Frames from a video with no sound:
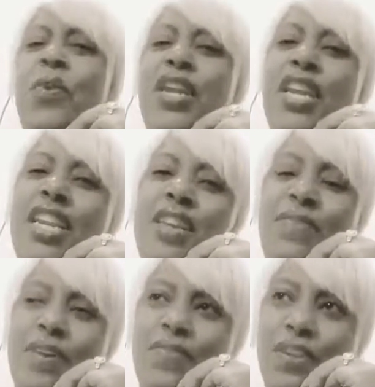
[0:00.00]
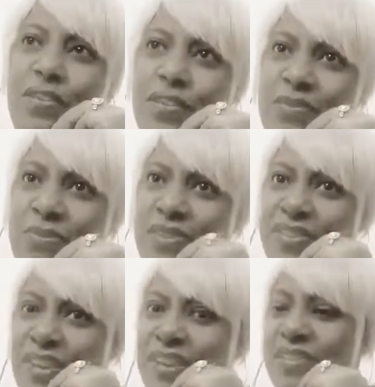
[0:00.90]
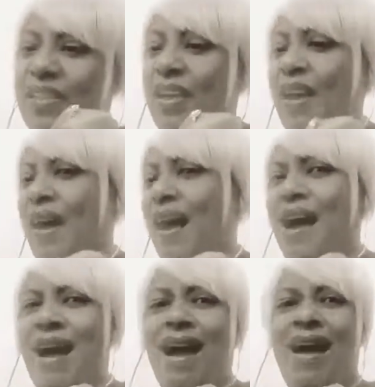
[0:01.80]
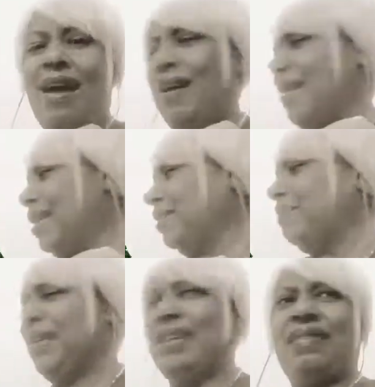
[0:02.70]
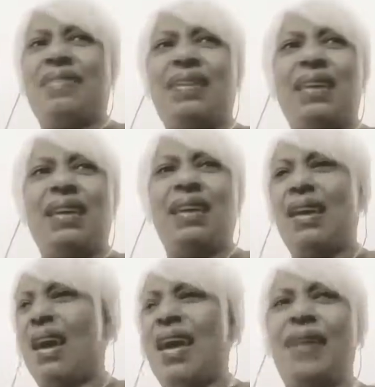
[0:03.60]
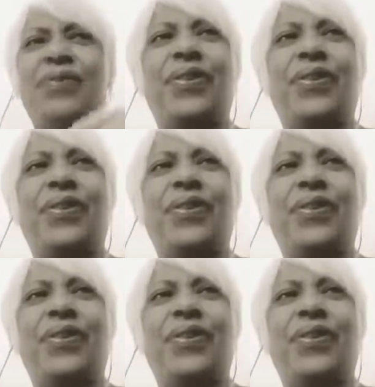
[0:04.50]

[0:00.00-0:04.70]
So when you leave after Christmas list, let me see. I